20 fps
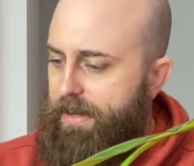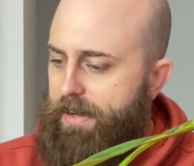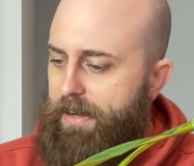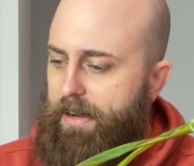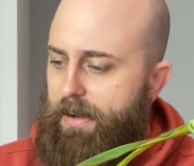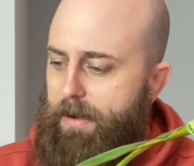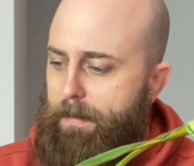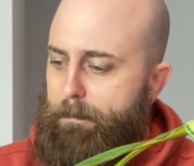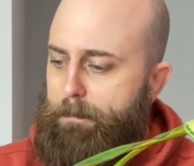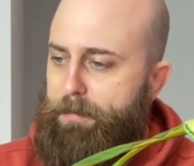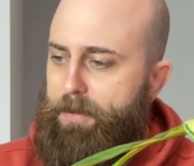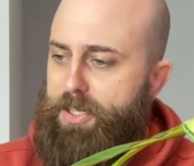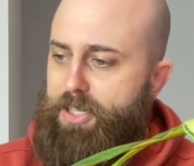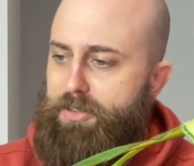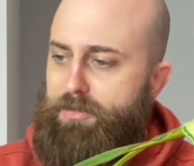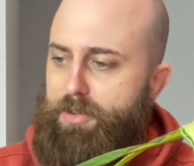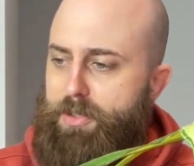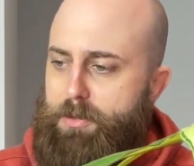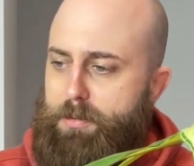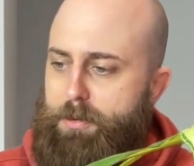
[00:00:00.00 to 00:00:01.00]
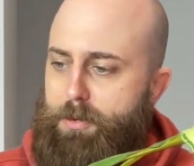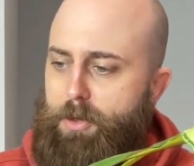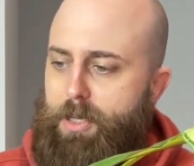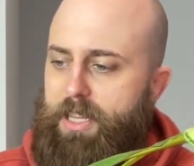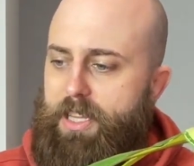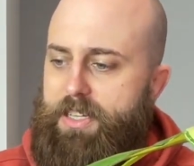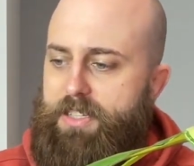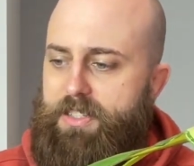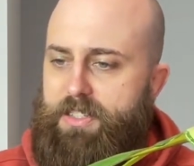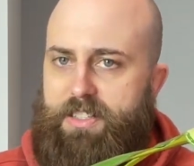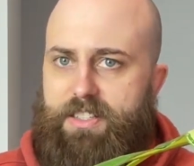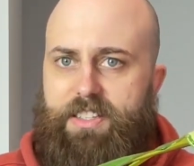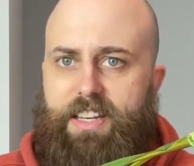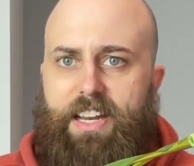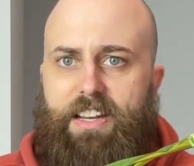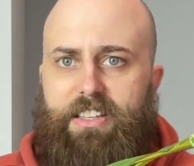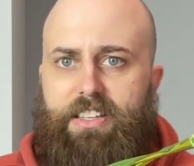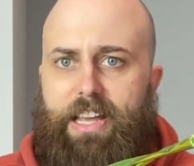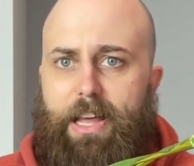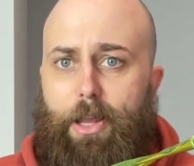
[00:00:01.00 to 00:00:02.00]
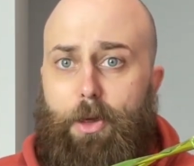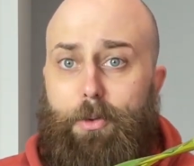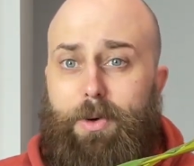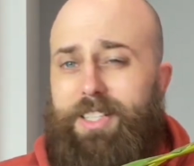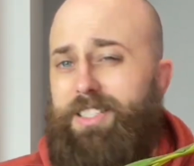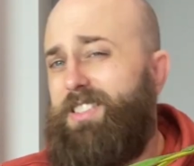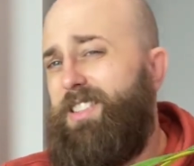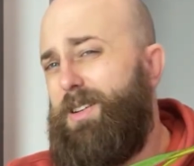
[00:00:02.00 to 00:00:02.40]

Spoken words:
the difference between these and the standard yellow ones,